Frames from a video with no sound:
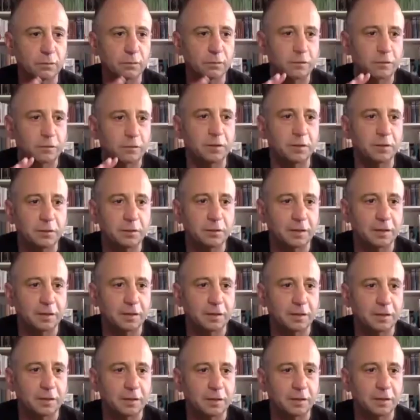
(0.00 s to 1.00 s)
put into
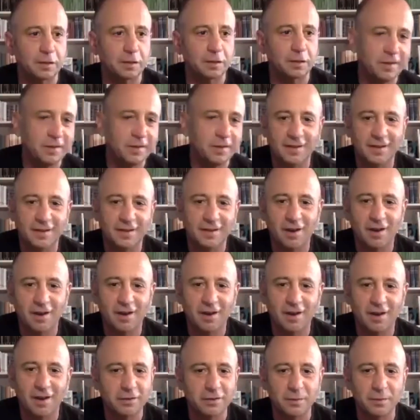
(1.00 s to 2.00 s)
it
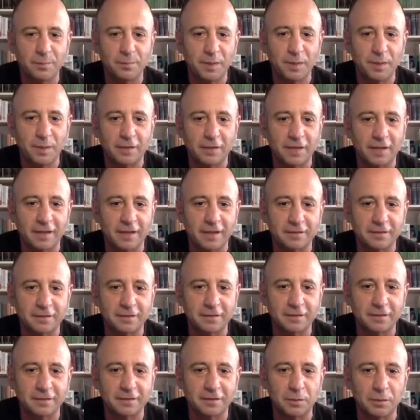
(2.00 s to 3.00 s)
are in the best hands they
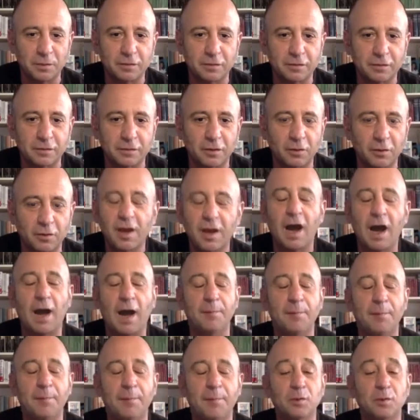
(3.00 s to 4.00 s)
could be. So
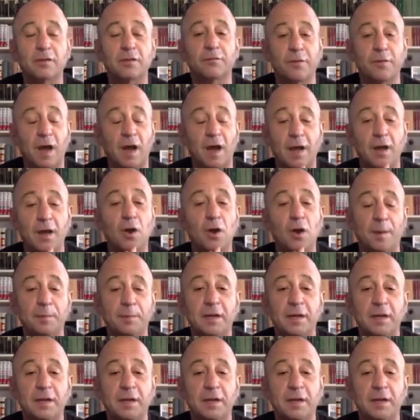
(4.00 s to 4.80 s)
I'm looking. I hope I'm